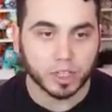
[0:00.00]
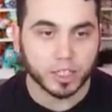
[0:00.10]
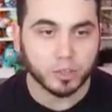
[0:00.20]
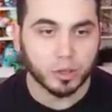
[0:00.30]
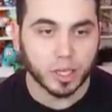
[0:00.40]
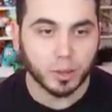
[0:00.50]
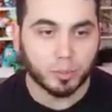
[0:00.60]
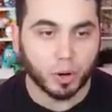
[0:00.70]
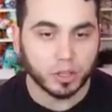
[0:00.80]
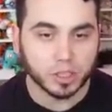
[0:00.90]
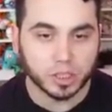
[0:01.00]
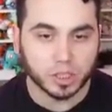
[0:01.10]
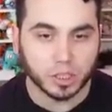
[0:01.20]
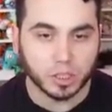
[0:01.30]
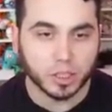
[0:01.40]
I do want to give Paula just
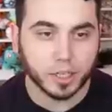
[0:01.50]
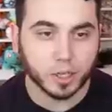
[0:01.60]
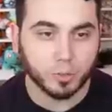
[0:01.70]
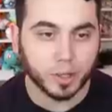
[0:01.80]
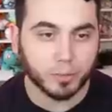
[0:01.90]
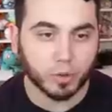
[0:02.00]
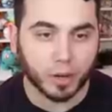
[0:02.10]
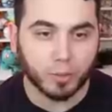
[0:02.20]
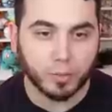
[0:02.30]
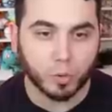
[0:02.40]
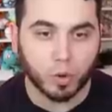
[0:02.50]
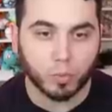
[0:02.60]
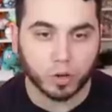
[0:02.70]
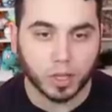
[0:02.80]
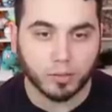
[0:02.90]
a little bit, like maybe one
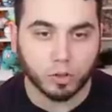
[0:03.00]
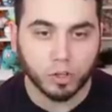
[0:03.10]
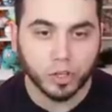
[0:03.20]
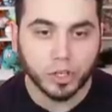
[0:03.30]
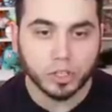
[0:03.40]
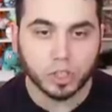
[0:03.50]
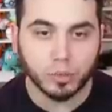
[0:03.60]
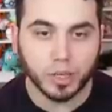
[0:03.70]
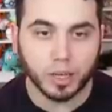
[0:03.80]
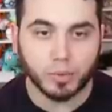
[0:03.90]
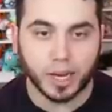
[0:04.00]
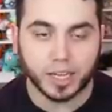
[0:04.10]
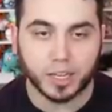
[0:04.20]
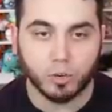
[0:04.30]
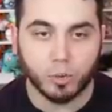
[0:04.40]
more level. So let me head back,
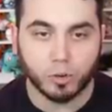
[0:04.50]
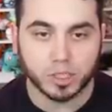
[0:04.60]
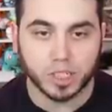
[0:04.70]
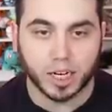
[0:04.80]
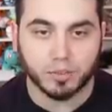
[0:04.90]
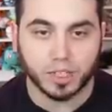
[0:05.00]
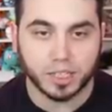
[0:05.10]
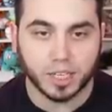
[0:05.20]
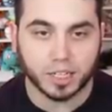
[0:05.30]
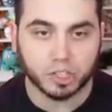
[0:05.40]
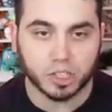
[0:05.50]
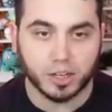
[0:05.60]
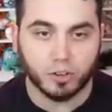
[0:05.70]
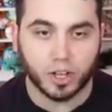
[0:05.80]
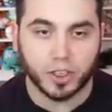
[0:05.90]
heal one more time, get that extra
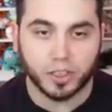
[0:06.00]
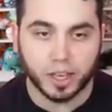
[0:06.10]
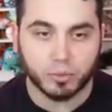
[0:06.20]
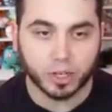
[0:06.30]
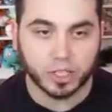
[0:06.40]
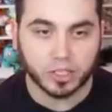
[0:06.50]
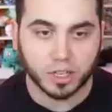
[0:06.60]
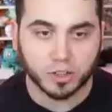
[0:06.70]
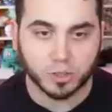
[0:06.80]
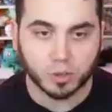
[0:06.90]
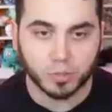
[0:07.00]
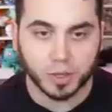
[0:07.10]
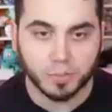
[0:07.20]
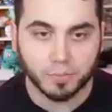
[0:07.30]
level, and then we're going to take on the tournament.